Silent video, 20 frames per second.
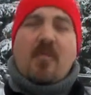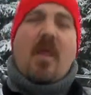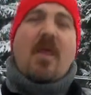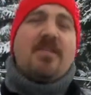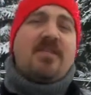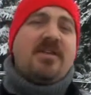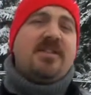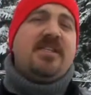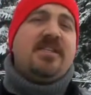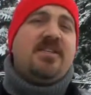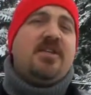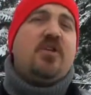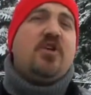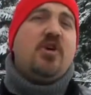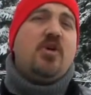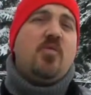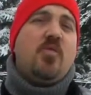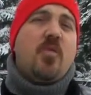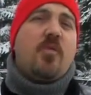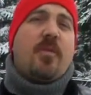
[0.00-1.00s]
This is a
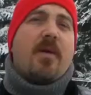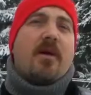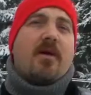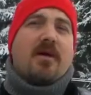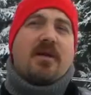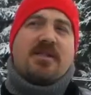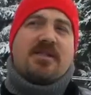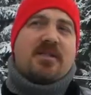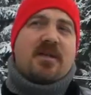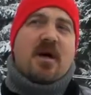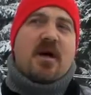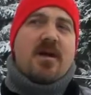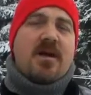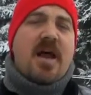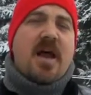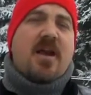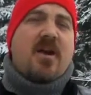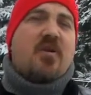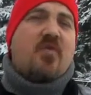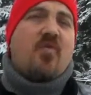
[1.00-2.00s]
good root beer. It's
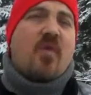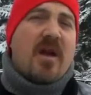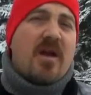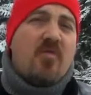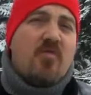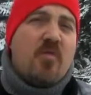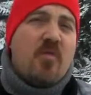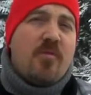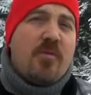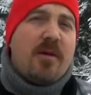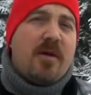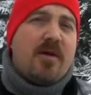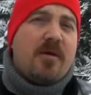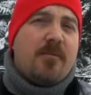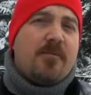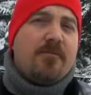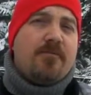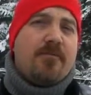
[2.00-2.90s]
not a great root beer.